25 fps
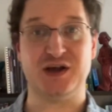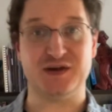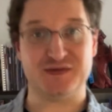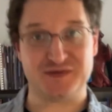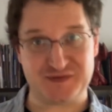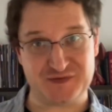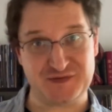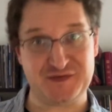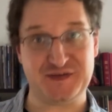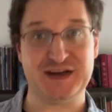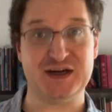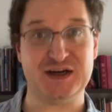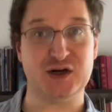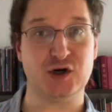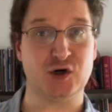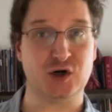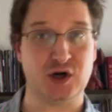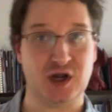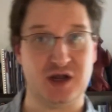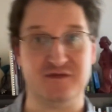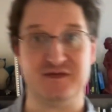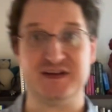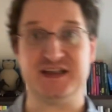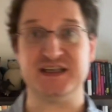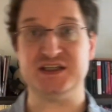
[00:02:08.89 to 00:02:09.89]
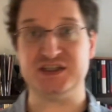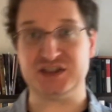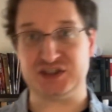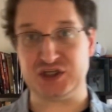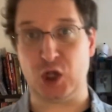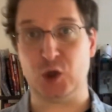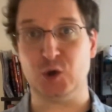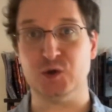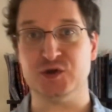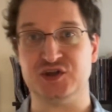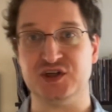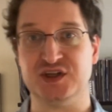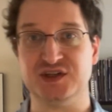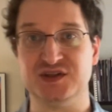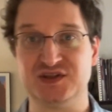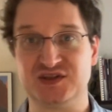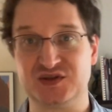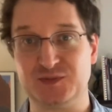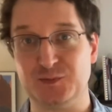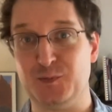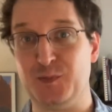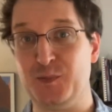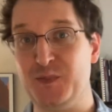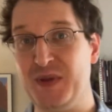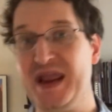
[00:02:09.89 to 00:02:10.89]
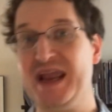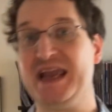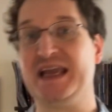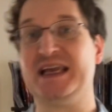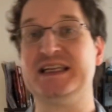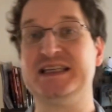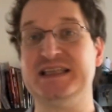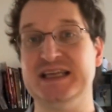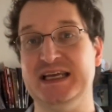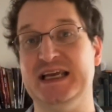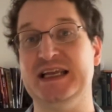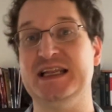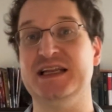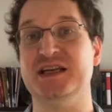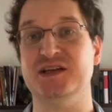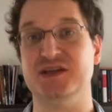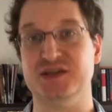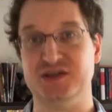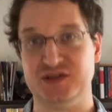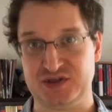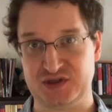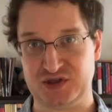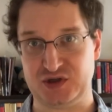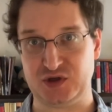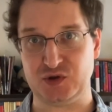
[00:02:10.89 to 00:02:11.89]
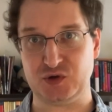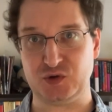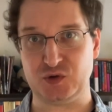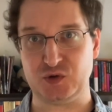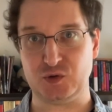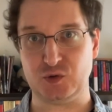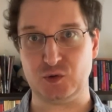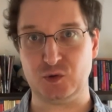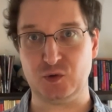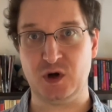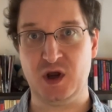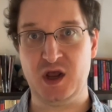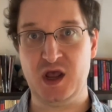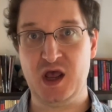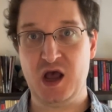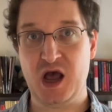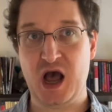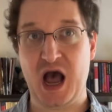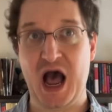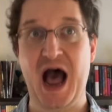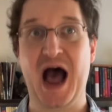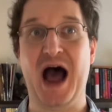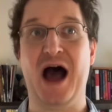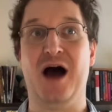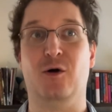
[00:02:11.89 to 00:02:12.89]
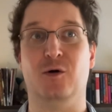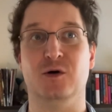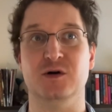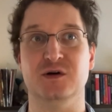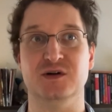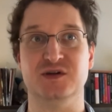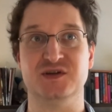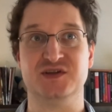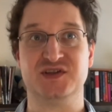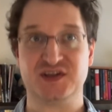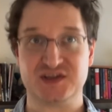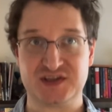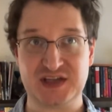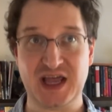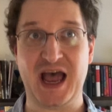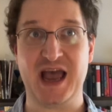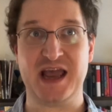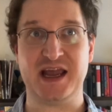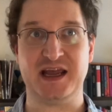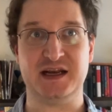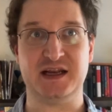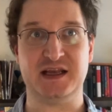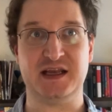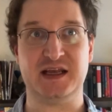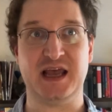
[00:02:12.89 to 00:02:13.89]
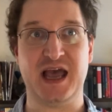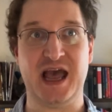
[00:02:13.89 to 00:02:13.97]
a fear of indulgence baked into our society.